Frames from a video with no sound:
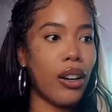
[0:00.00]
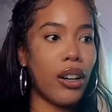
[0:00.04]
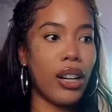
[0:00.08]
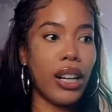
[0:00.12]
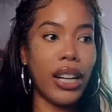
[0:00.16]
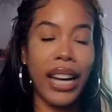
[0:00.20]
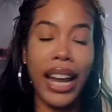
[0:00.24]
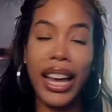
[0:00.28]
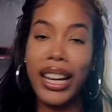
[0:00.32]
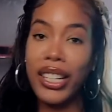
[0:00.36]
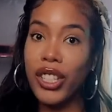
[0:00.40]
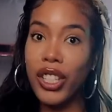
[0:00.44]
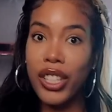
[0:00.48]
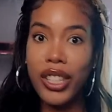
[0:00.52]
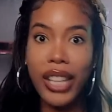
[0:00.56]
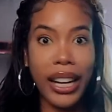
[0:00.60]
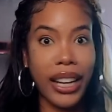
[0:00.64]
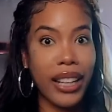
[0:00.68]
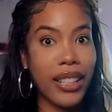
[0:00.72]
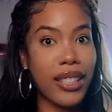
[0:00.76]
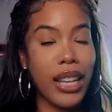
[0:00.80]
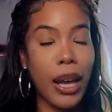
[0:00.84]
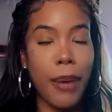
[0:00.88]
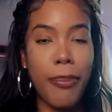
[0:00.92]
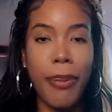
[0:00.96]
let's just take
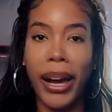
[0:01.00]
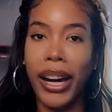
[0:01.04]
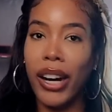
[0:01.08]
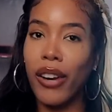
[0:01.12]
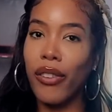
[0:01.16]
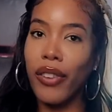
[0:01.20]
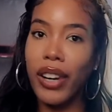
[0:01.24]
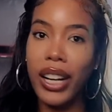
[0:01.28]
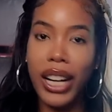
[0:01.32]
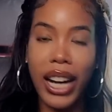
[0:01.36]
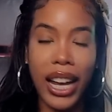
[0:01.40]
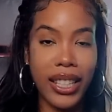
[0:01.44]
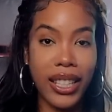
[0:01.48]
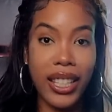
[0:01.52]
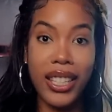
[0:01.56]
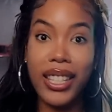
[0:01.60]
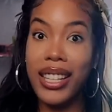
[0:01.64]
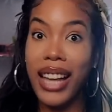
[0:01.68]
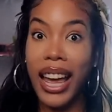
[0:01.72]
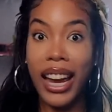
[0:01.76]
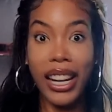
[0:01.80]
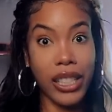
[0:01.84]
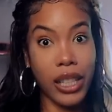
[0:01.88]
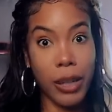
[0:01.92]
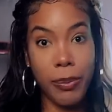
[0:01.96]
a step back and realize this
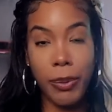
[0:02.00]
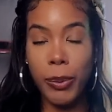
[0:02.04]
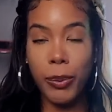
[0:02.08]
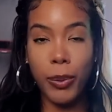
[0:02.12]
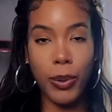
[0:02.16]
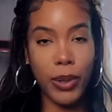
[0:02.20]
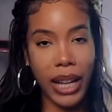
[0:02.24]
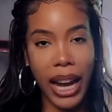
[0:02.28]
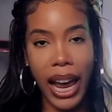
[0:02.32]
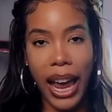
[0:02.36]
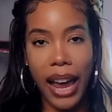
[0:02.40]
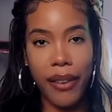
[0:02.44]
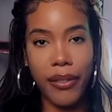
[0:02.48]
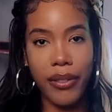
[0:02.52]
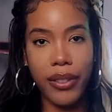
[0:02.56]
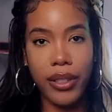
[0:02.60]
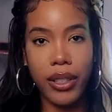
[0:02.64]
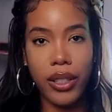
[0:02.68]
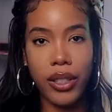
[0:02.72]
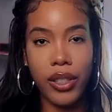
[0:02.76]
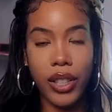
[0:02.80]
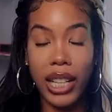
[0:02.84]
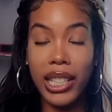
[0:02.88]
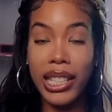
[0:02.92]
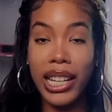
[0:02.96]
is actually people's lives.
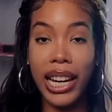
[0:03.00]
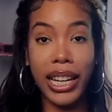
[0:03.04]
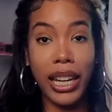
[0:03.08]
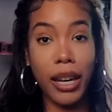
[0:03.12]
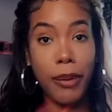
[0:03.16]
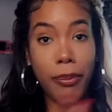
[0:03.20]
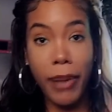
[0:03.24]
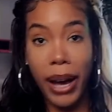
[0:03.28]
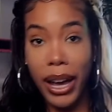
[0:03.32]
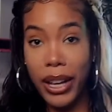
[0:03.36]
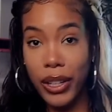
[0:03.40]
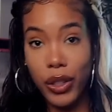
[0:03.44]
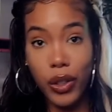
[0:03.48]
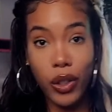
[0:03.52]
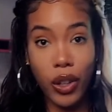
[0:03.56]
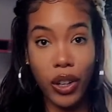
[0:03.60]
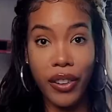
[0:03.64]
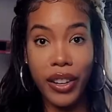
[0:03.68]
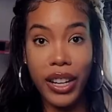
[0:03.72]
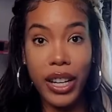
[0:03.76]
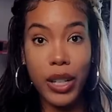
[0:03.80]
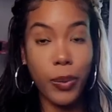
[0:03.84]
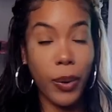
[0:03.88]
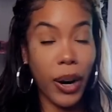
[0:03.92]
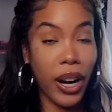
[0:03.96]
Just like in my
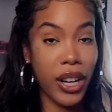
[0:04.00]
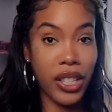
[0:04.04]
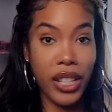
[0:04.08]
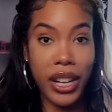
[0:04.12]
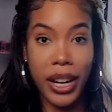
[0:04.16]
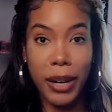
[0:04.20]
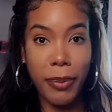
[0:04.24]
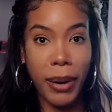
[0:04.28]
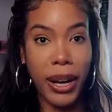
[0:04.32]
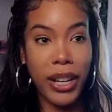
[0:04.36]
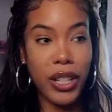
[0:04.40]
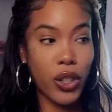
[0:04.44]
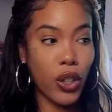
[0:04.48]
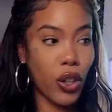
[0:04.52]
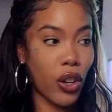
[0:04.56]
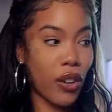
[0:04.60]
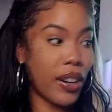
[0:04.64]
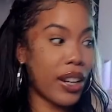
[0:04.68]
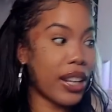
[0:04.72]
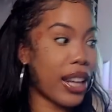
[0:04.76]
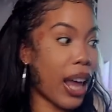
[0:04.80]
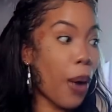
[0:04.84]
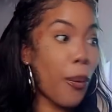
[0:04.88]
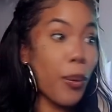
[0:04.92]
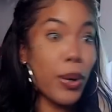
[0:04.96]
stories where I shared my
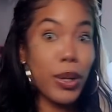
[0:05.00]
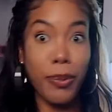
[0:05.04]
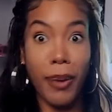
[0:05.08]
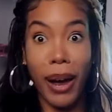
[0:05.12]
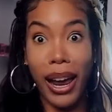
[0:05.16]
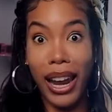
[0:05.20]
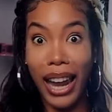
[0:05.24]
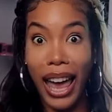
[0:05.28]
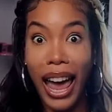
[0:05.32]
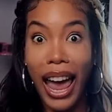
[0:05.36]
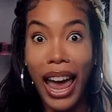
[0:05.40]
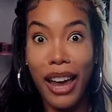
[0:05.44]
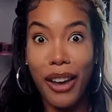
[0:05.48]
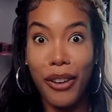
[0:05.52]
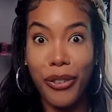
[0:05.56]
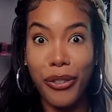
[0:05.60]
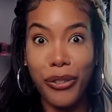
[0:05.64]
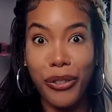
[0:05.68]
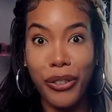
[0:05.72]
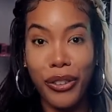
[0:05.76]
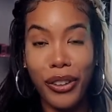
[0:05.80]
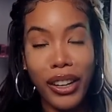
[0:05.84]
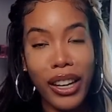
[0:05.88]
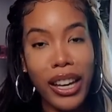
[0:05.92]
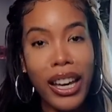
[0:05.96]
story, that was my
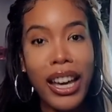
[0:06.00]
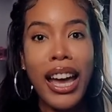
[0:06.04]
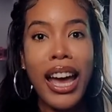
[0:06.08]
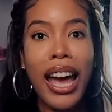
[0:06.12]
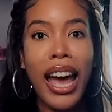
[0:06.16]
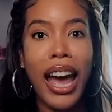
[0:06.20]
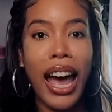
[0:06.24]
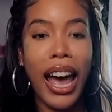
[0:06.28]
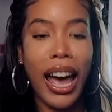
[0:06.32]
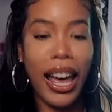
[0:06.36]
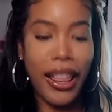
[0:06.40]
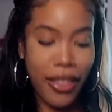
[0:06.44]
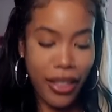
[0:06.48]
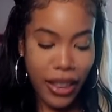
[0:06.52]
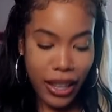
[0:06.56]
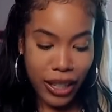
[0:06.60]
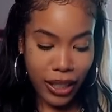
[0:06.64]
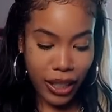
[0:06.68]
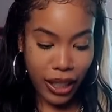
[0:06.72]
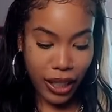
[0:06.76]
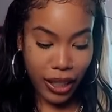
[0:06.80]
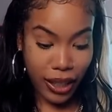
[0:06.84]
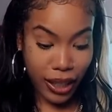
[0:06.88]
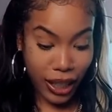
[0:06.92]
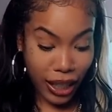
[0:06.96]
life. And
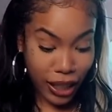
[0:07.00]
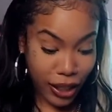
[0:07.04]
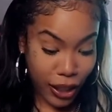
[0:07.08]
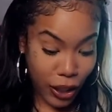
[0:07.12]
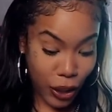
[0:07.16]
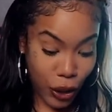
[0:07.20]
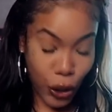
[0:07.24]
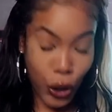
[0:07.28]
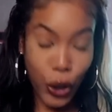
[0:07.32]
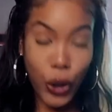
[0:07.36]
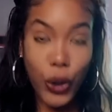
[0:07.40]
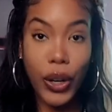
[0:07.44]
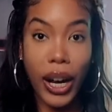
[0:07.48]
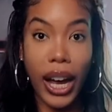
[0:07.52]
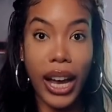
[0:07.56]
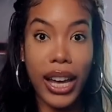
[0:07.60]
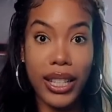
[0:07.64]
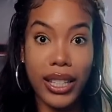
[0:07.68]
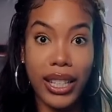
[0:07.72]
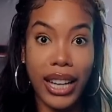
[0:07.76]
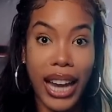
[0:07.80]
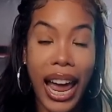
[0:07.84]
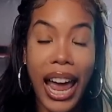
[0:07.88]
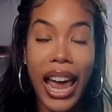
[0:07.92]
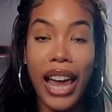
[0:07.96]
this is you
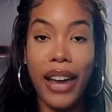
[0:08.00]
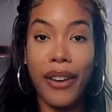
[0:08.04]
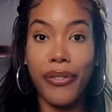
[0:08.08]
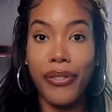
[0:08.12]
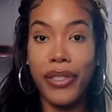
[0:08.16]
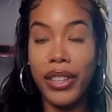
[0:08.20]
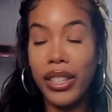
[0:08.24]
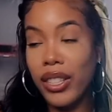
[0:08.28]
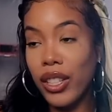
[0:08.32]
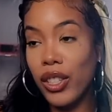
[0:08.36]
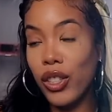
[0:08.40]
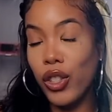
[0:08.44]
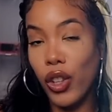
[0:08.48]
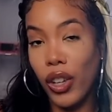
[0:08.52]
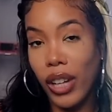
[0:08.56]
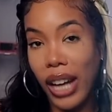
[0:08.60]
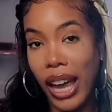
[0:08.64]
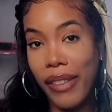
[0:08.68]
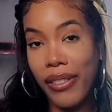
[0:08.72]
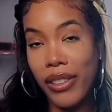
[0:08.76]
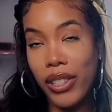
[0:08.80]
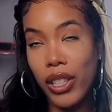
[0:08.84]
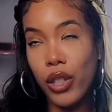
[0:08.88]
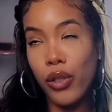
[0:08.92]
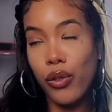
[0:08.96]
guys' life. This is your
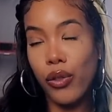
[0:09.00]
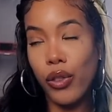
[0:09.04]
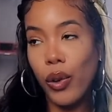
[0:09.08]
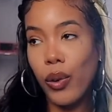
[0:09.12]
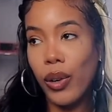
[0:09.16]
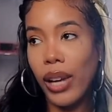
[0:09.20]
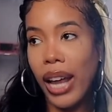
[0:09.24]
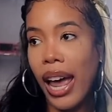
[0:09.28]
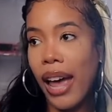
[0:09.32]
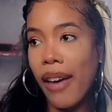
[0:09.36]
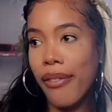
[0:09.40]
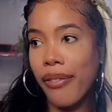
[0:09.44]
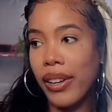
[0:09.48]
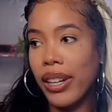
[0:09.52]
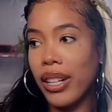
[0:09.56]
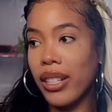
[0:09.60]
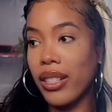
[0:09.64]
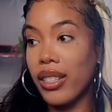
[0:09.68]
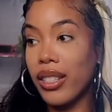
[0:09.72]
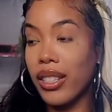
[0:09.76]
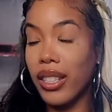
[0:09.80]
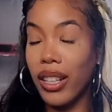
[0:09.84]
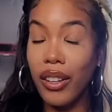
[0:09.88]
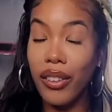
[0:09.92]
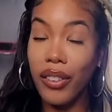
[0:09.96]
life. This is real life, and
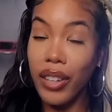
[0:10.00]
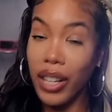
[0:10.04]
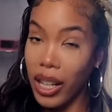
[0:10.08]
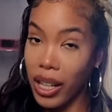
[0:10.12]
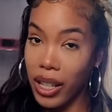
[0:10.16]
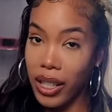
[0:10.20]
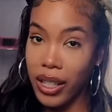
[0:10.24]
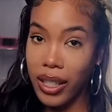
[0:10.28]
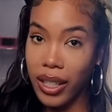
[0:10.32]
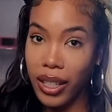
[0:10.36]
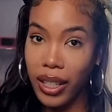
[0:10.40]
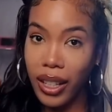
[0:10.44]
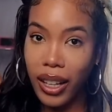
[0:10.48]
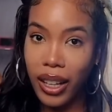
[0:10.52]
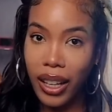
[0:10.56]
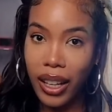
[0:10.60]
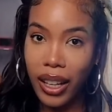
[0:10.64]
it's serious.